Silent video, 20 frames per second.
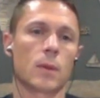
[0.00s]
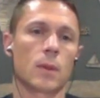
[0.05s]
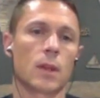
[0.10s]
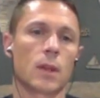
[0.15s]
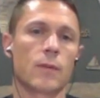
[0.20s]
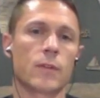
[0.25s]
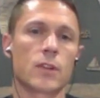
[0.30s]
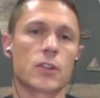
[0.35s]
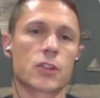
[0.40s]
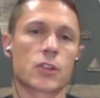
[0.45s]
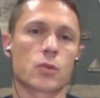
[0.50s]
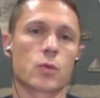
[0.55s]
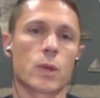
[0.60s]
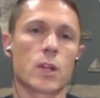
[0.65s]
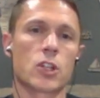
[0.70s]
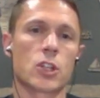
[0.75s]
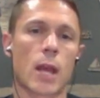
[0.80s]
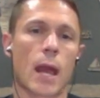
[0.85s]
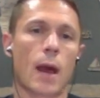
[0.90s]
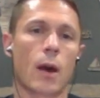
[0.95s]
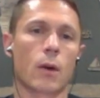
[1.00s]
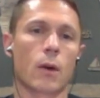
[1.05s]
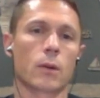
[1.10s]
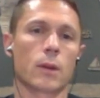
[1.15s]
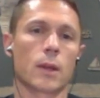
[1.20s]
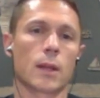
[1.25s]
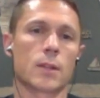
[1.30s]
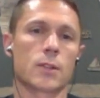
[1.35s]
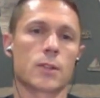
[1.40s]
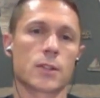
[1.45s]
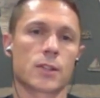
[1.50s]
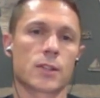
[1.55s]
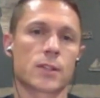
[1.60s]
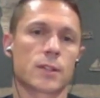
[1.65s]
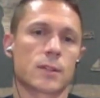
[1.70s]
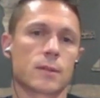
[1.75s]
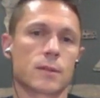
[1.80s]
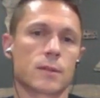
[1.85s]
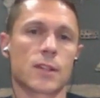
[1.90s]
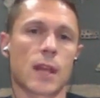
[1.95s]
Even just reach out and
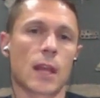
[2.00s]
just say